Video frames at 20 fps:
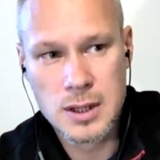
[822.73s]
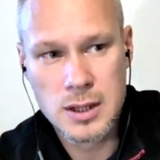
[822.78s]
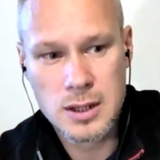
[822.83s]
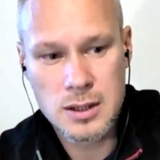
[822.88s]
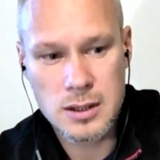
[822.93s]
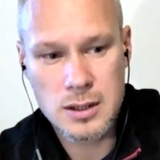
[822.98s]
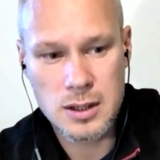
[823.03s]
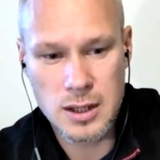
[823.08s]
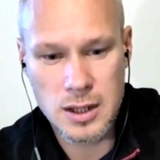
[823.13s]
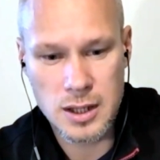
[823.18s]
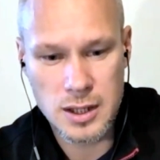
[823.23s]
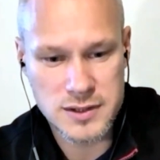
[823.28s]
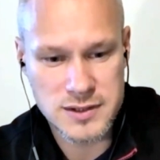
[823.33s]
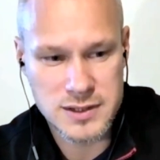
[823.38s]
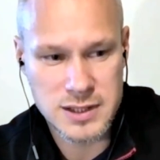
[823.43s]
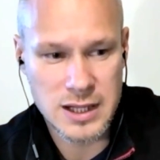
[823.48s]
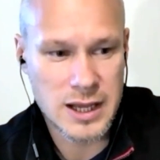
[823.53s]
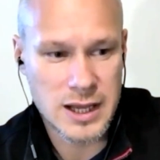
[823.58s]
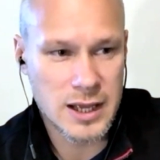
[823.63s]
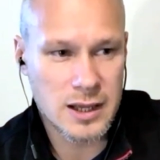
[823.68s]
is
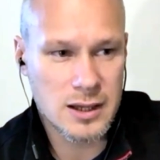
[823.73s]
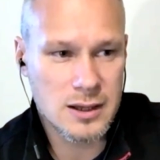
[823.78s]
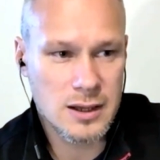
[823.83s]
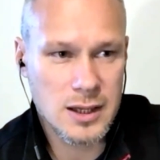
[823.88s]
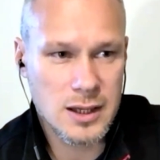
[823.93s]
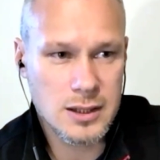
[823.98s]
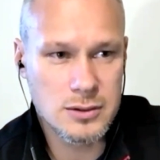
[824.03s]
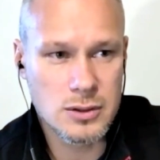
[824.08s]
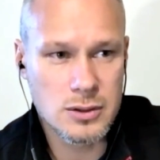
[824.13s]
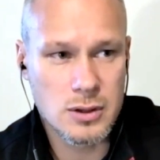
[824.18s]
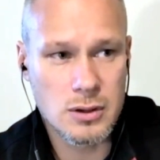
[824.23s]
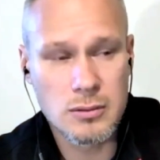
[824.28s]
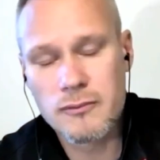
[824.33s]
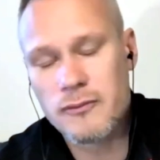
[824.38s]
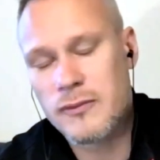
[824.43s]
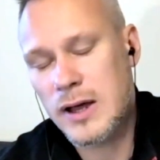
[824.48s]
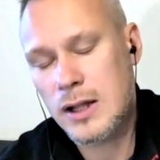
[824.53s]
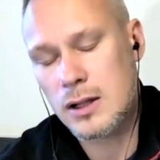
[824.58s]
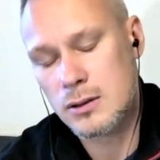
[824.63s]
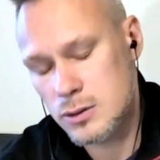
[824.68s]
like, I don't know,
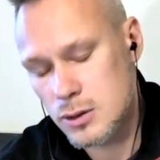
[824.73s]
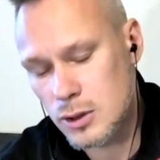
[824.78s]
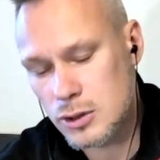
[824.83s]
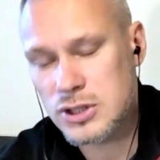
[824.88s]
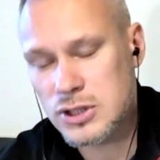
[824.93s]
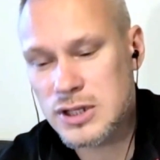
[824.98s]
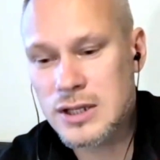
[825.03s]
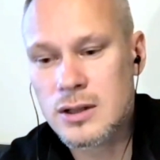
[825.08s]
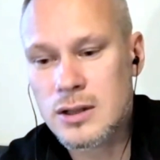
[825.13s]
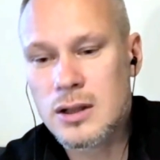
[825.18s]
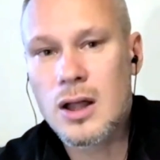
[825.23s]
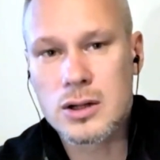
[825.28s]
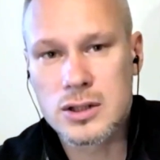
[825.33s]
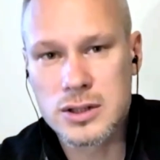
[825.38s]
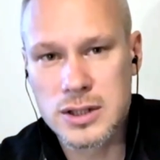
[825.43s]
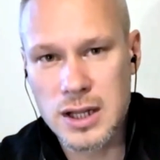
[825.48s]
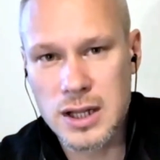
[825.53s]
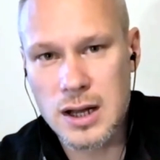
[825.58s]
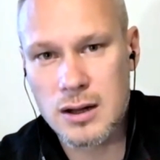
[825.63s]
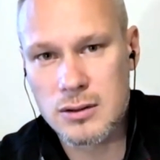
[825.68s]
well, not in
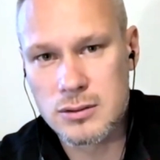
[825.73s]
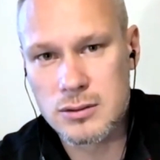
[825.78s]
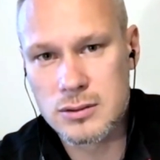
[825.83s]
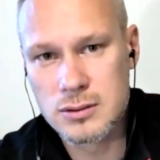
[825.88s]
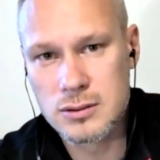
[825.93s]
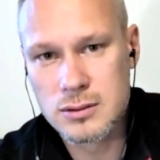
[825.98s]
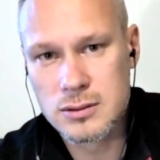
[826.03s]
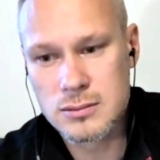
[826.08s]
lockdown,